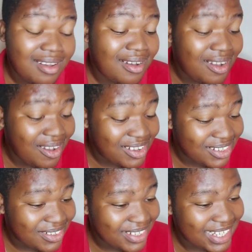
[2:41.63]

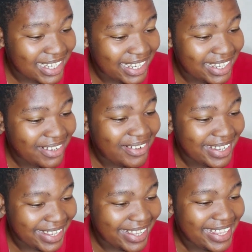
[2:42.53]
Oh, okay,
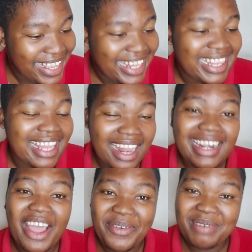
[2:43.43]
okay. Now,
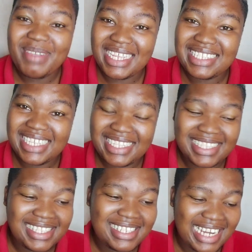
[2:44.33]
now it makes
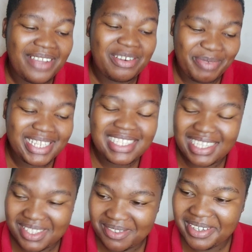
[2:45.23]
sense. Now it makes
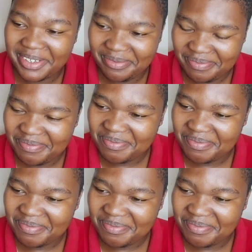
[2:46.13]
sense. Okay. Mm.